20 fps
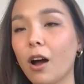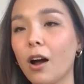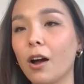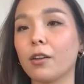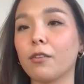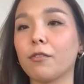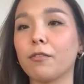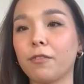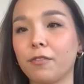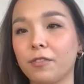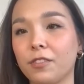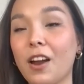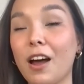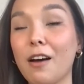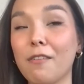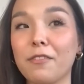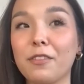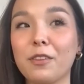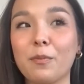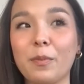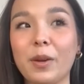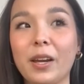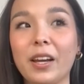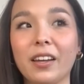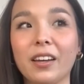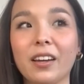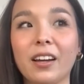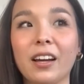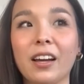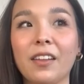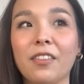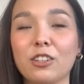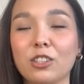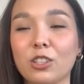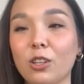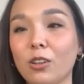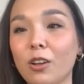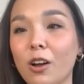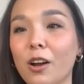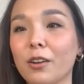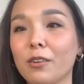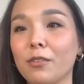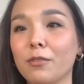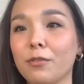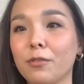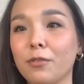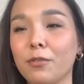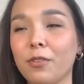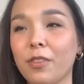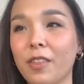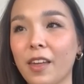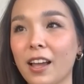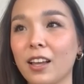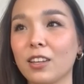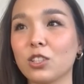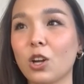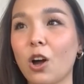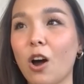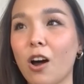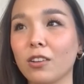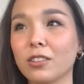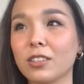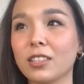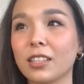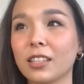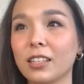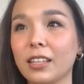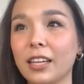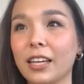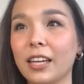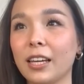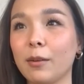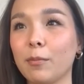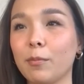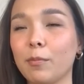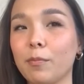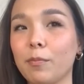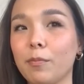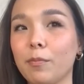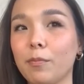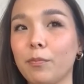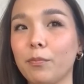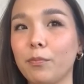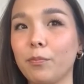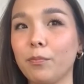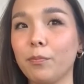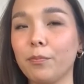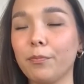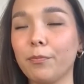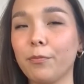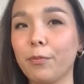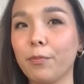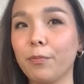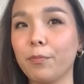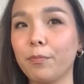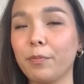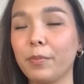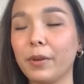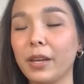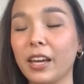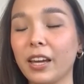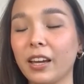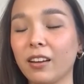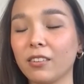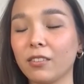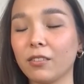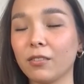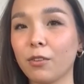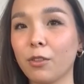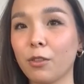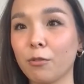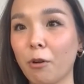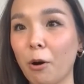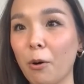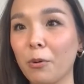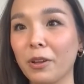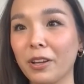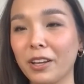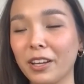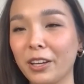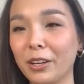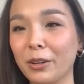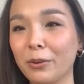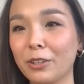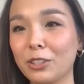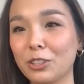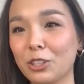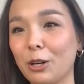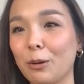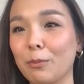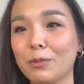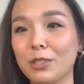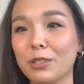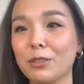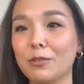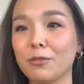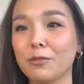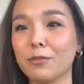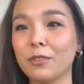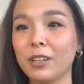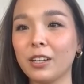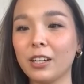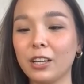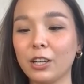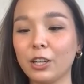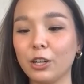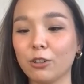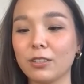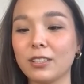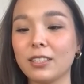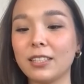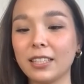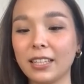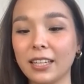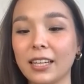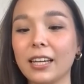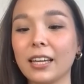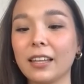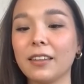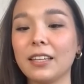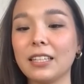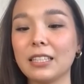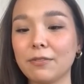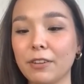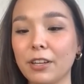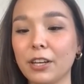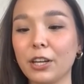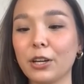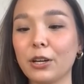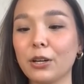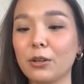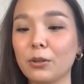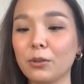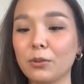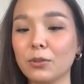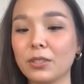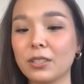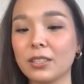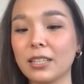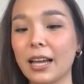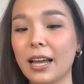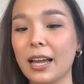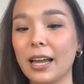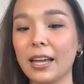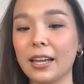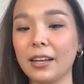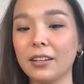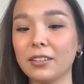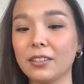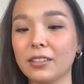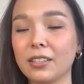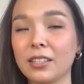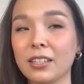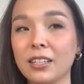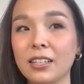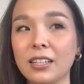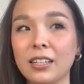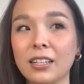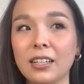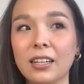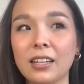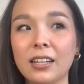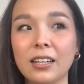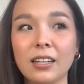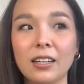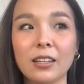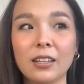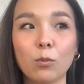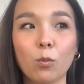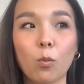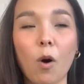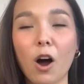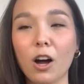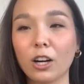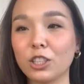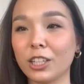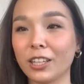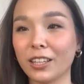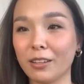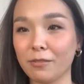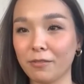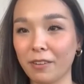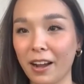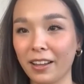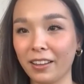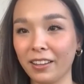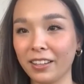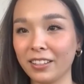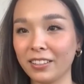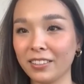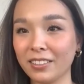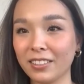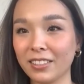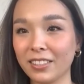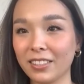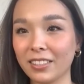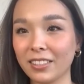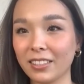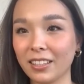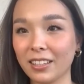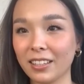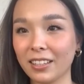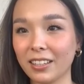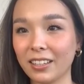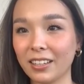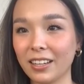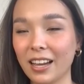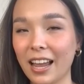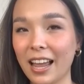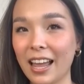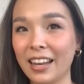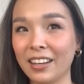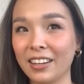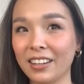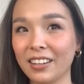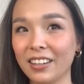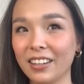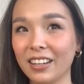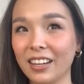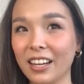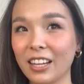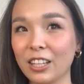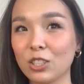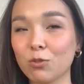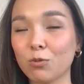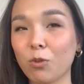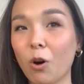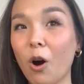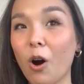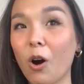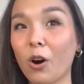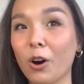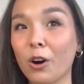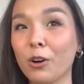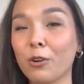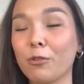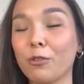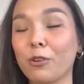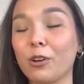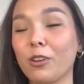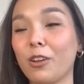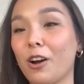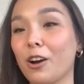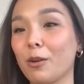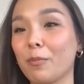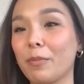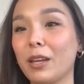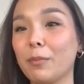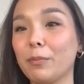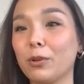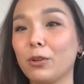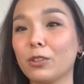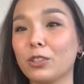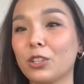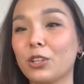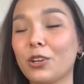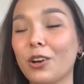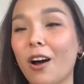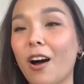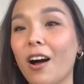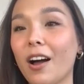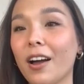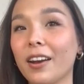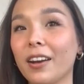stuff in the media, and there's a lot of things constantly being thrown at you in terms of you're seeing these videos and watching the violence. And it's hard for a lot of people to not